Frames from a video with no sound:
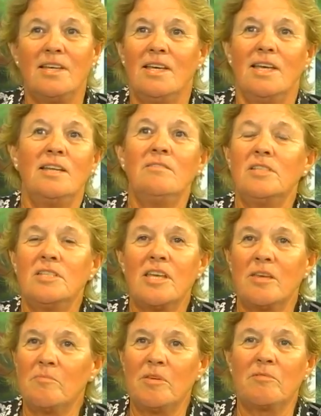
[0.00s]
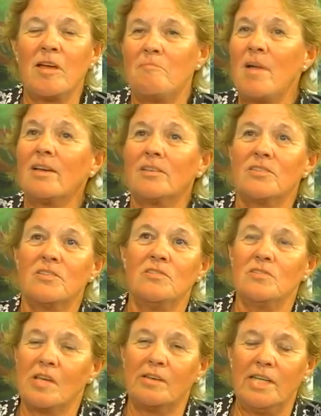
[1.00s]
and it would take me right back as soon
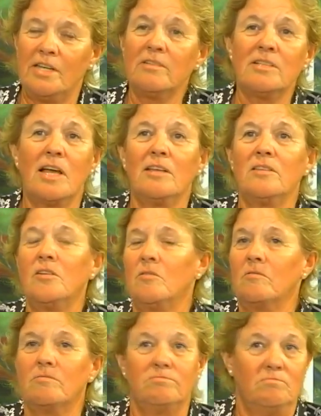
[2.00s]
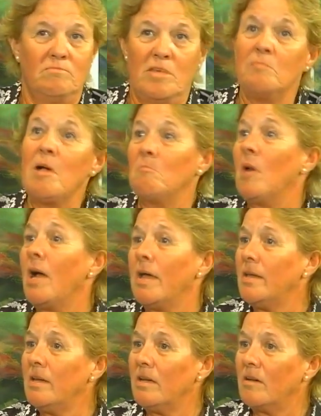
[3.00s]
as I'd hear it. I'd go in my
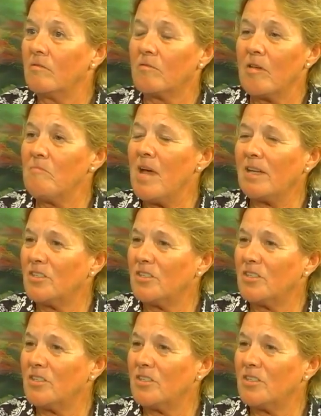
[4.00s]
mind right mm-hmm. back